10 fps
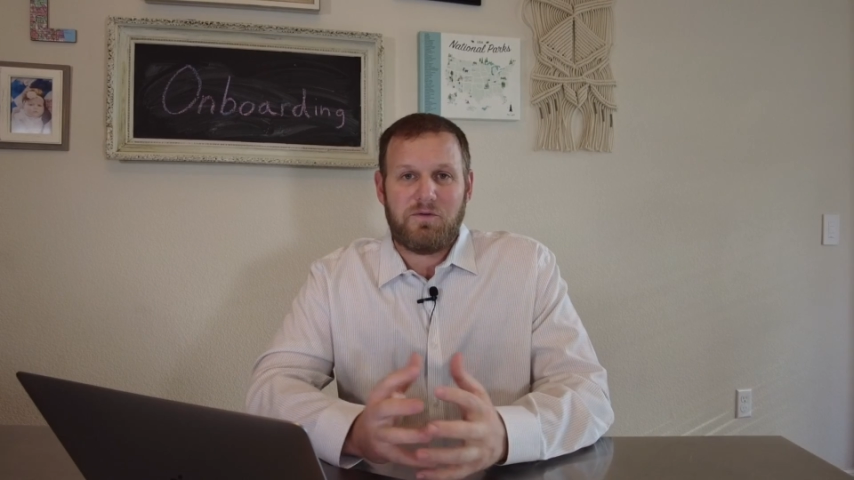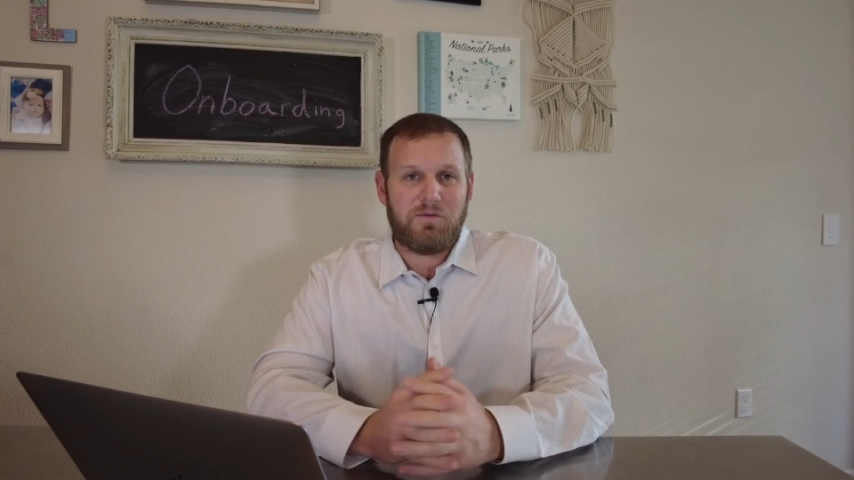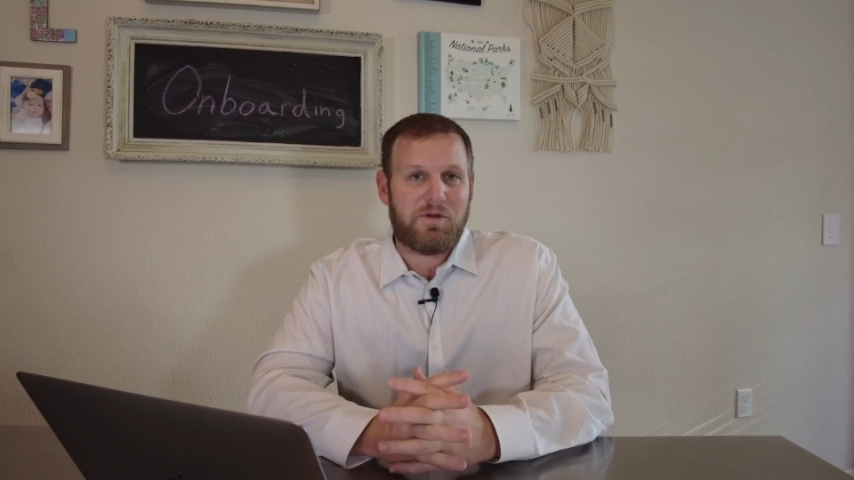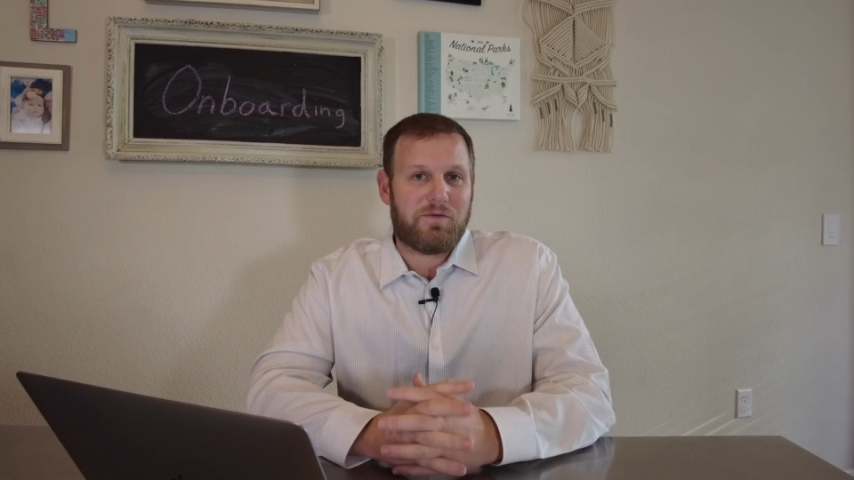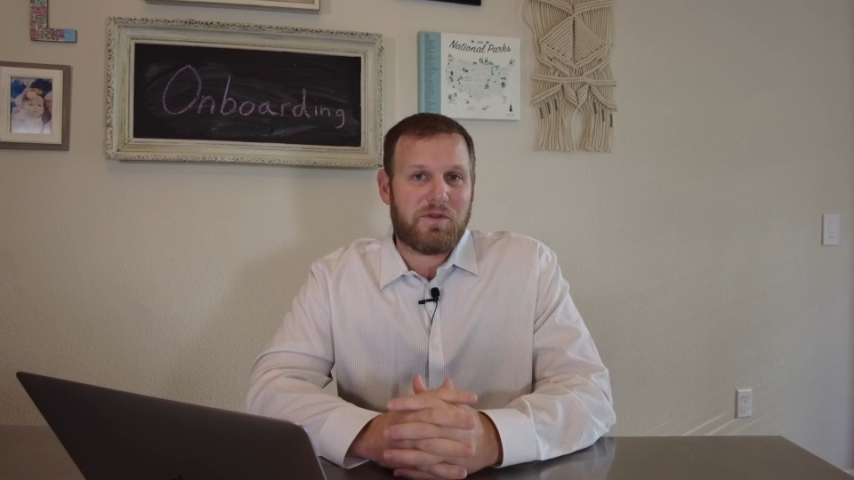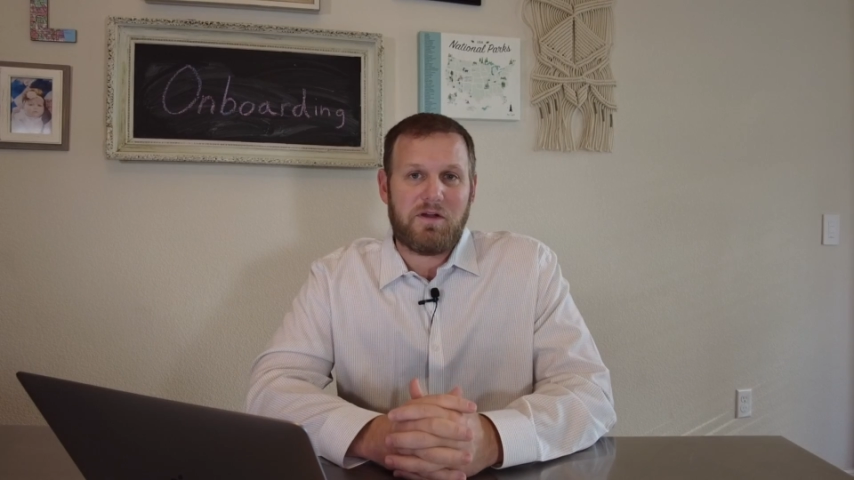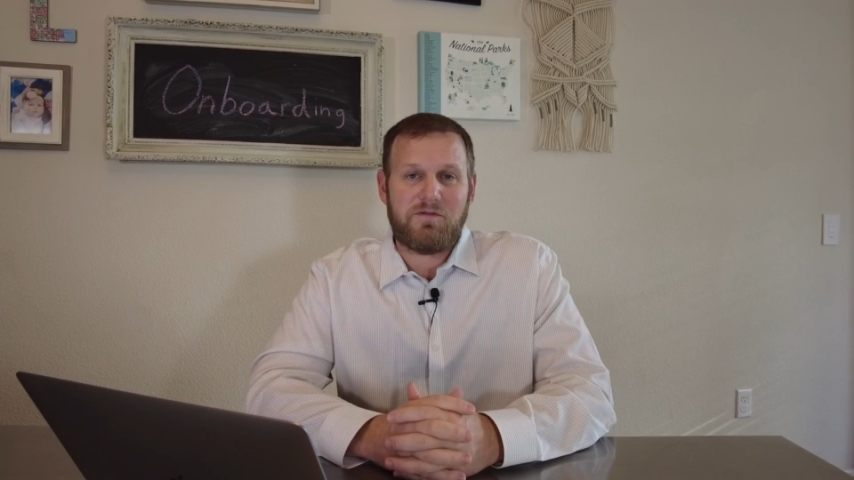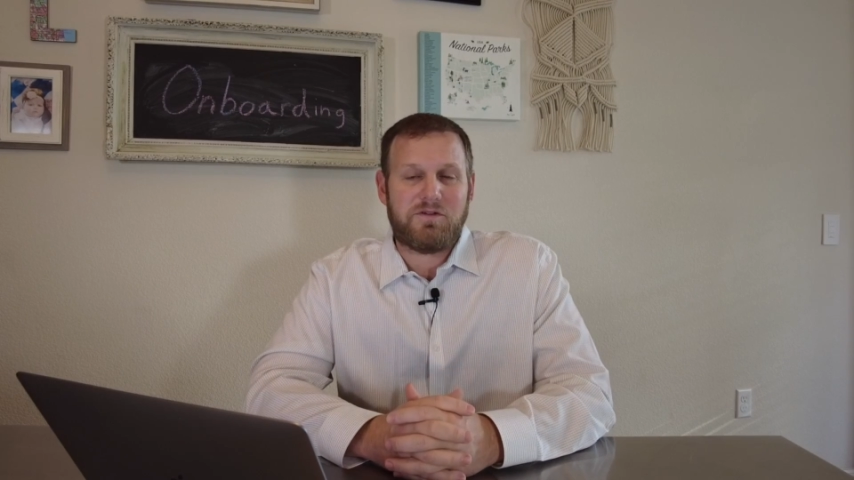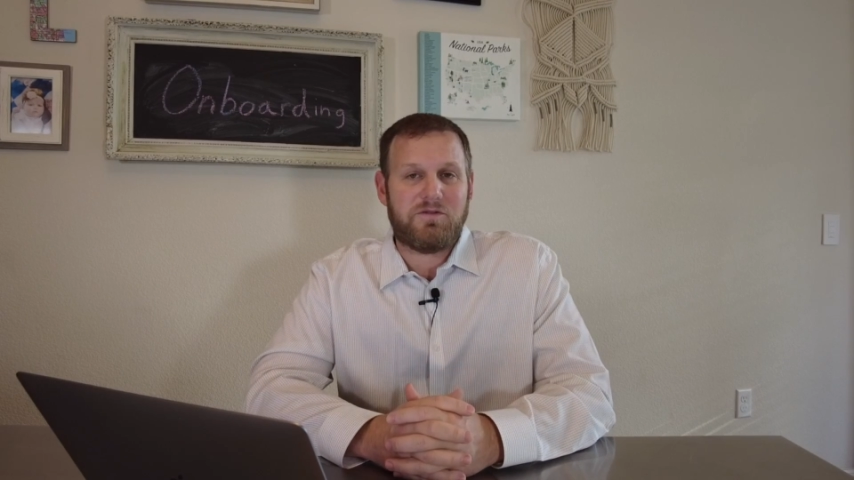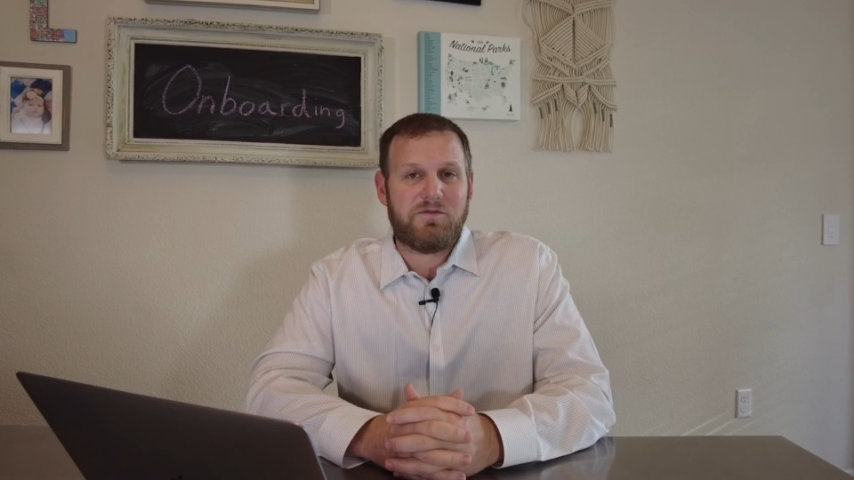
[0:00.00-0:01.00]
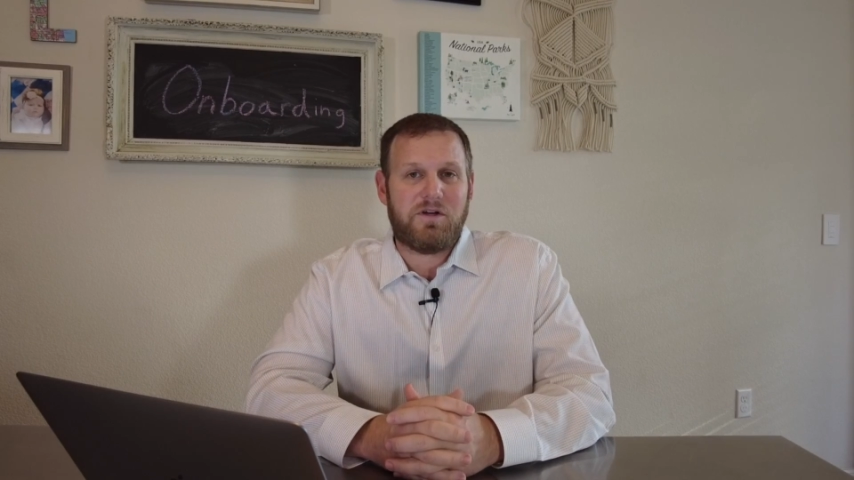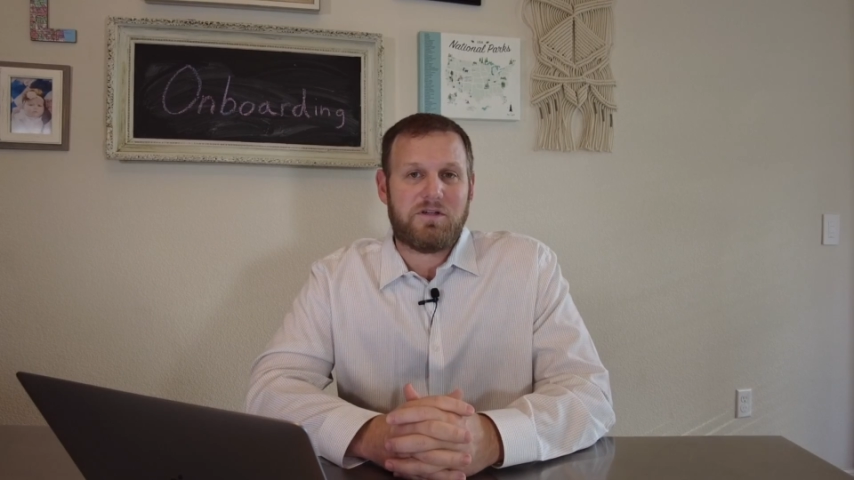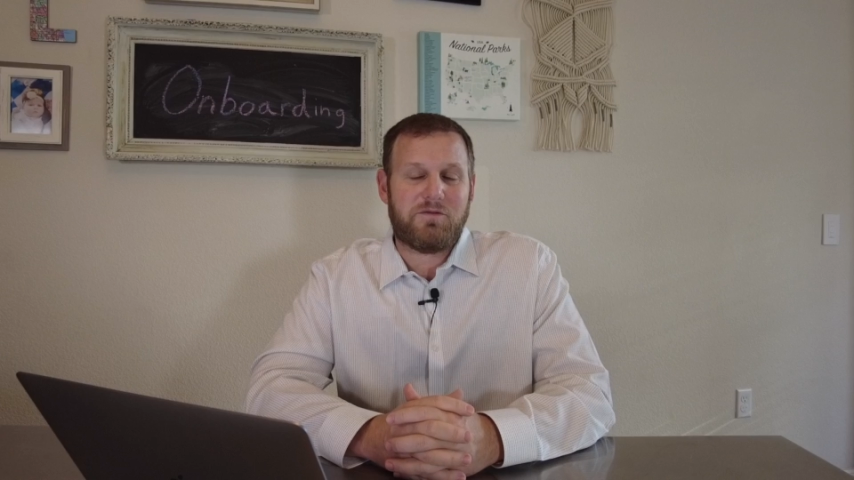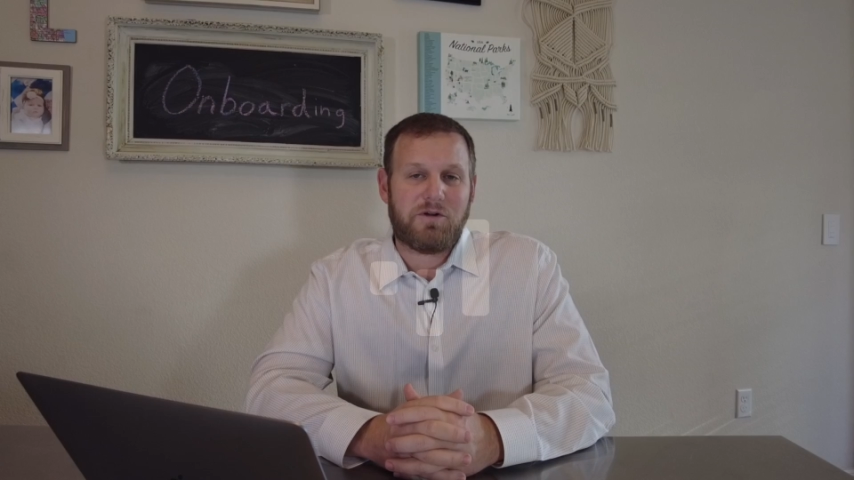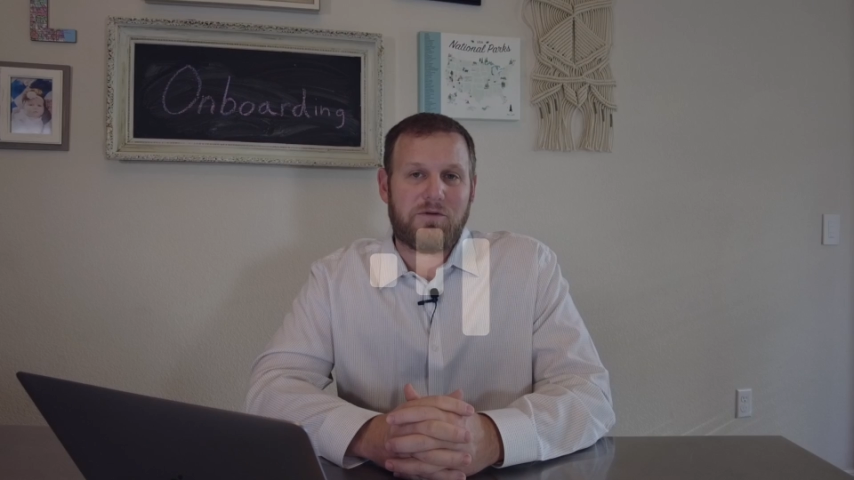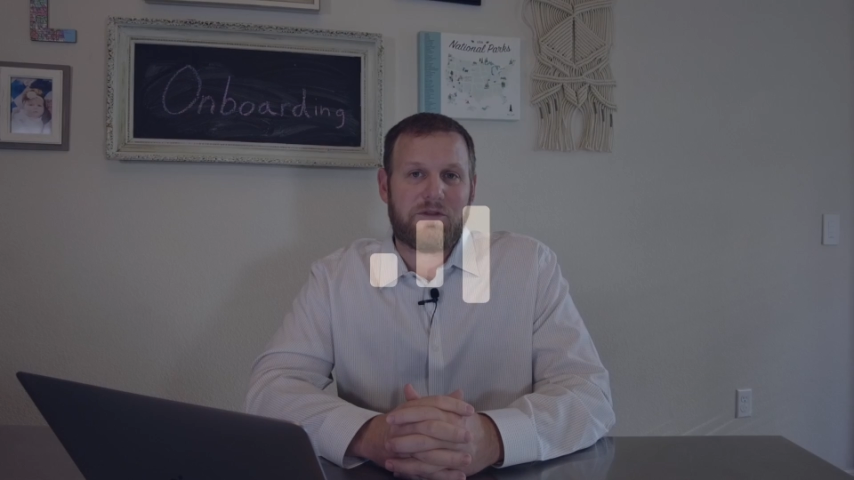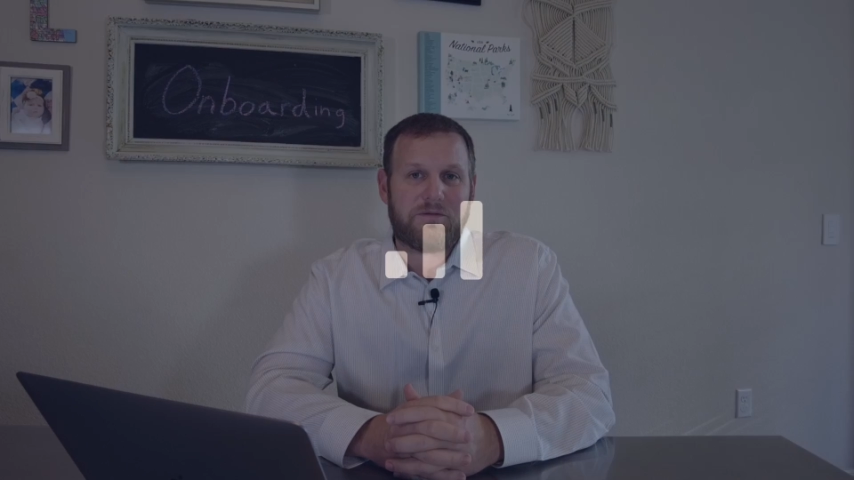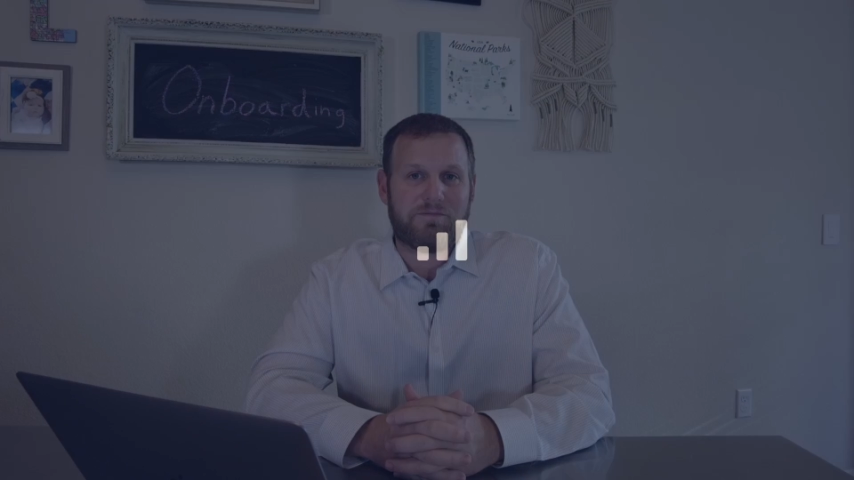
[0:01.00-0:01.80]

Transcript: we would love to work with you.